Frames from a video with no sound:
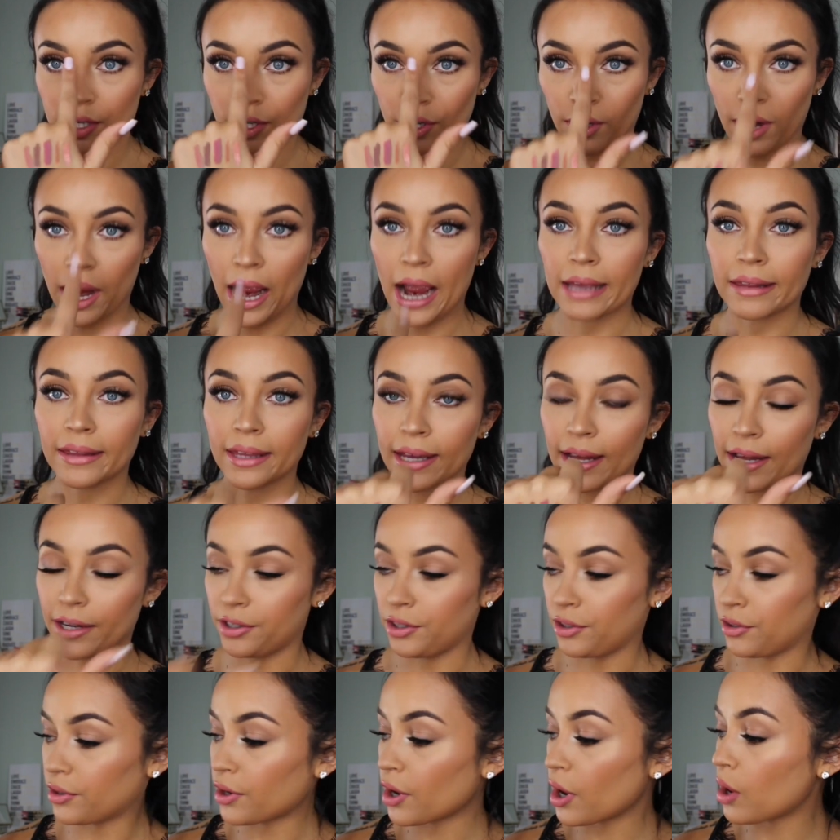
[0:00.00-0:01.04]
your highlight on
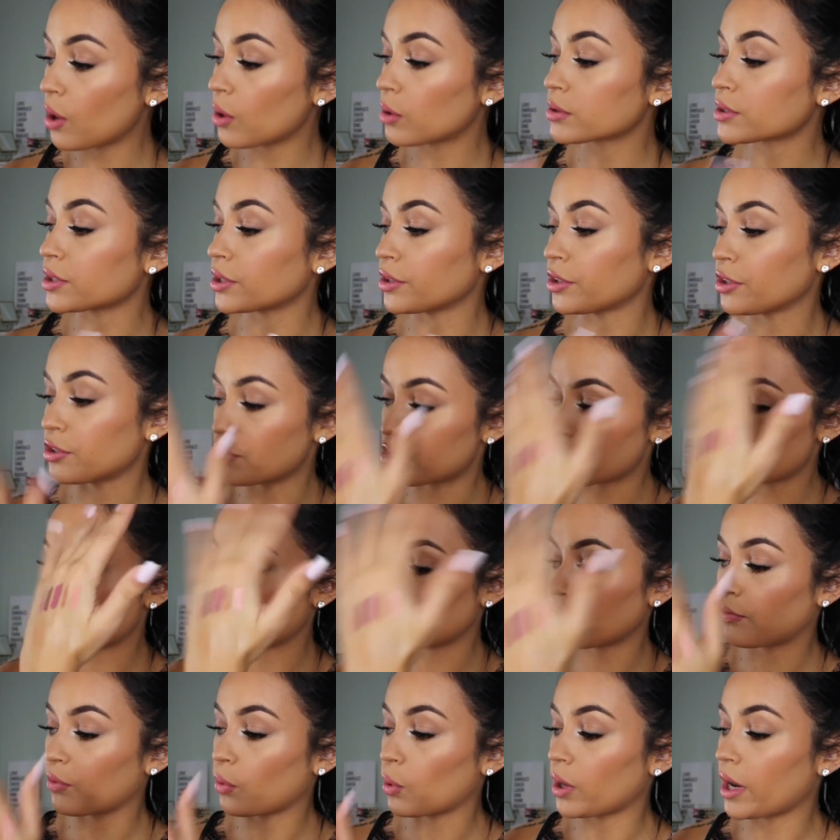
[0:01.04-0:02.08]
your nose and your
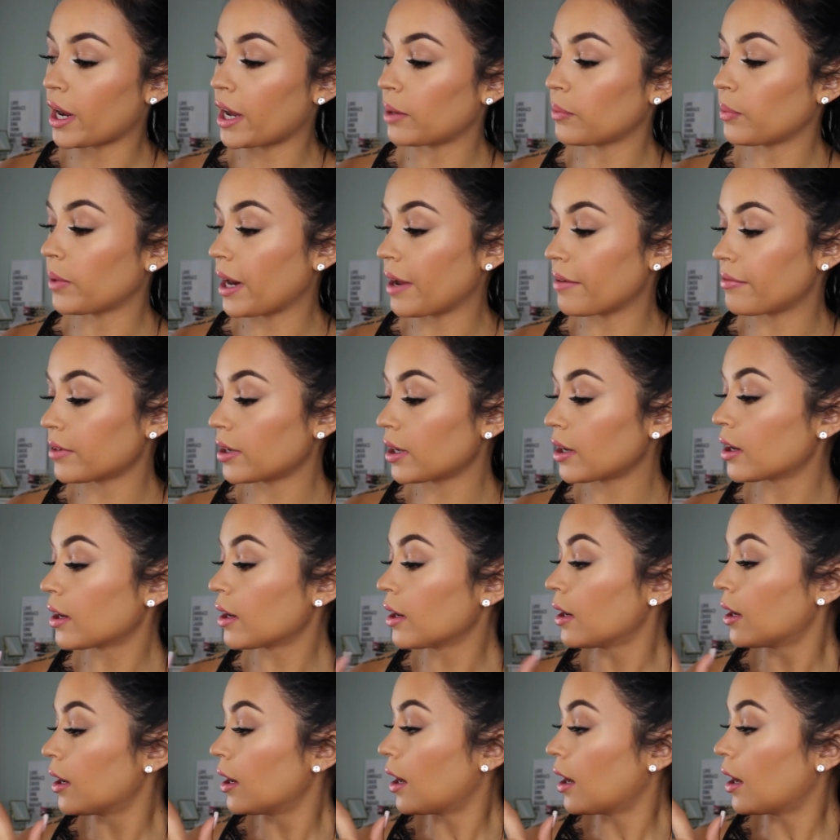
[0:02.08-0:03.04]
chin, forehead, whatever.